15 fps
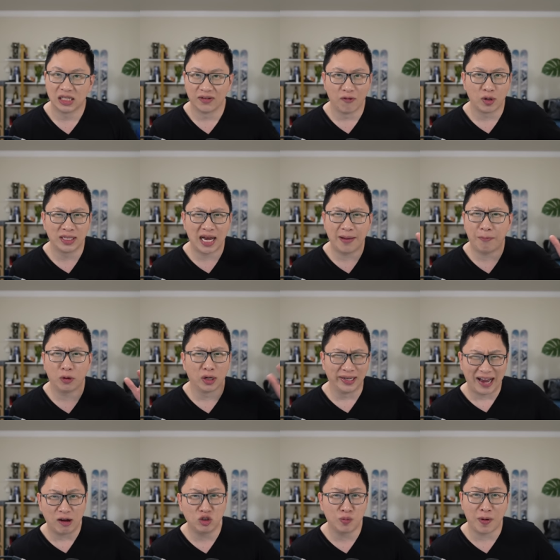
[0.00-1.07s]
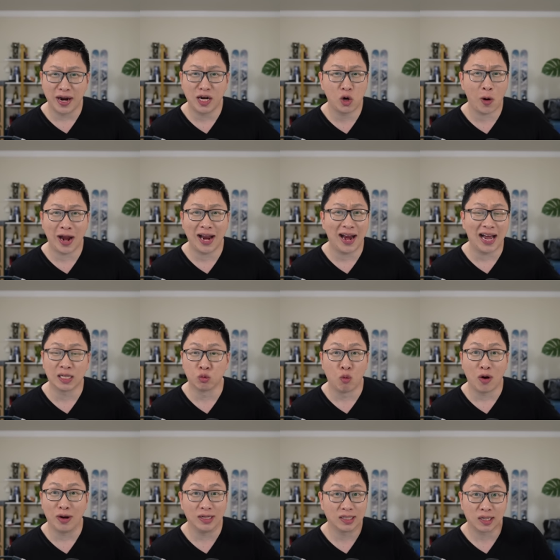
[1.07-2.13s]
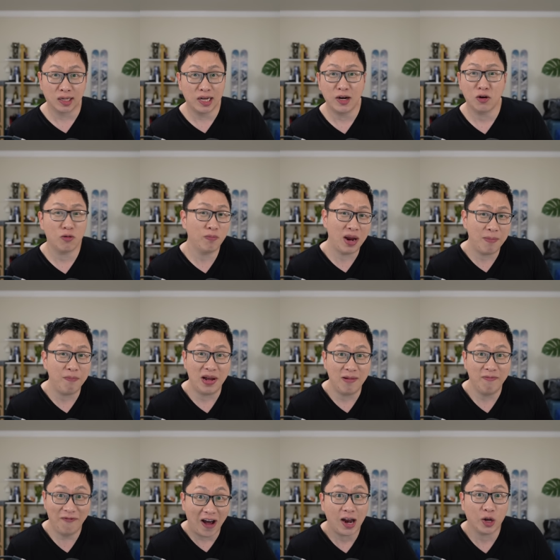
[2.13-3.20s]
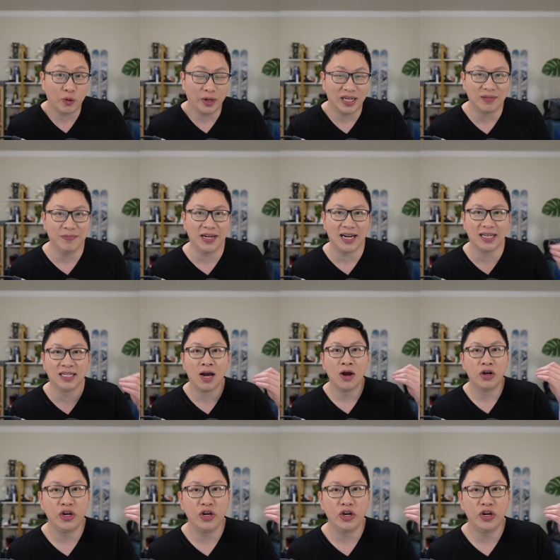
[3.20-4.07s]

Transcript: So for example, the LoungeBuddy credit as well as Clear might be valueless because